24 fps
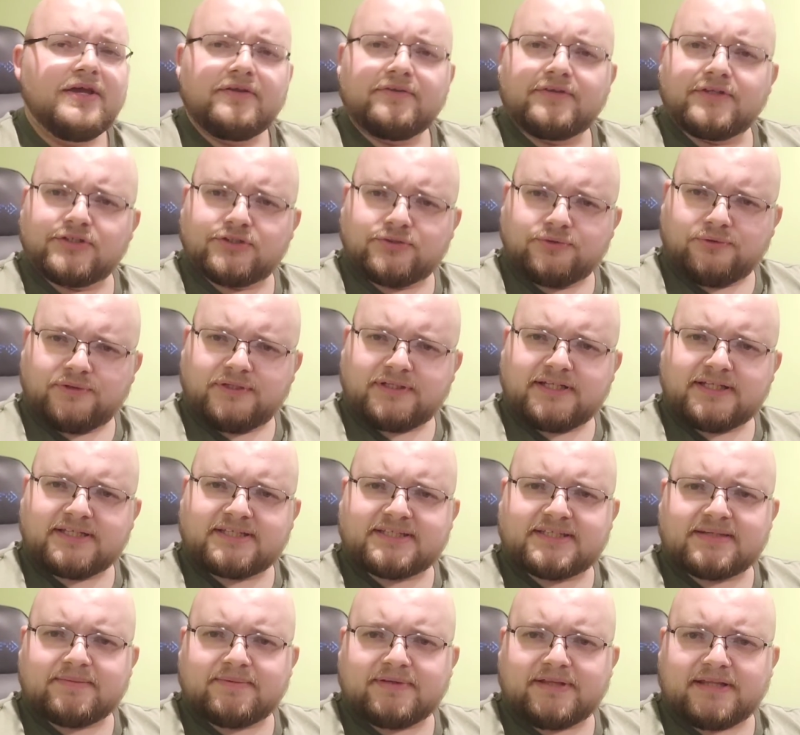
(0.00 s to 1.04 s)
The dueling
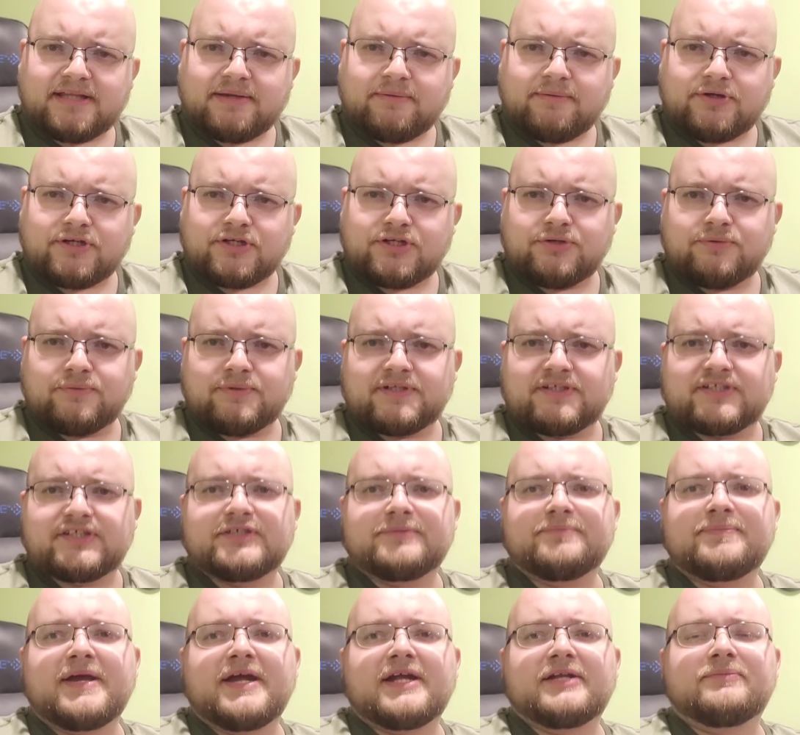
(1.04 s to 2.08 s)
is typically what you would
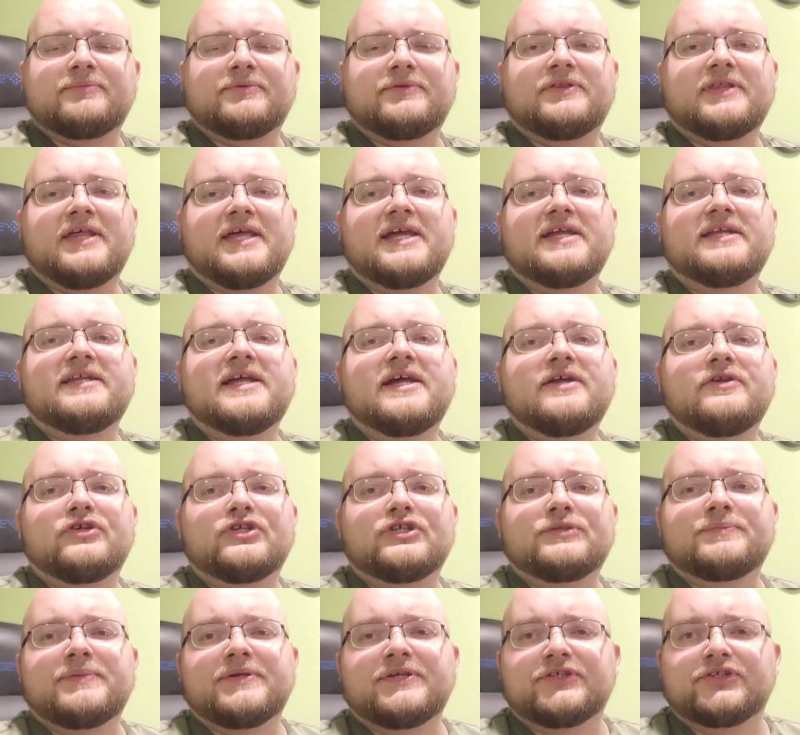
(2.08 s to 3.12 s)
expect, with laying down your
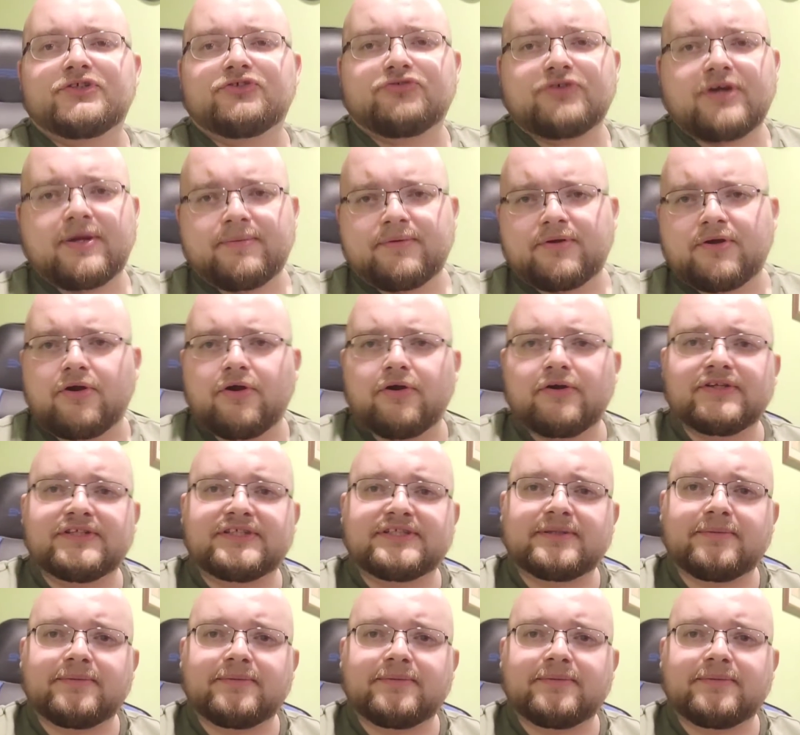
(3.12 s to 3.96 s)
spells and trap cards,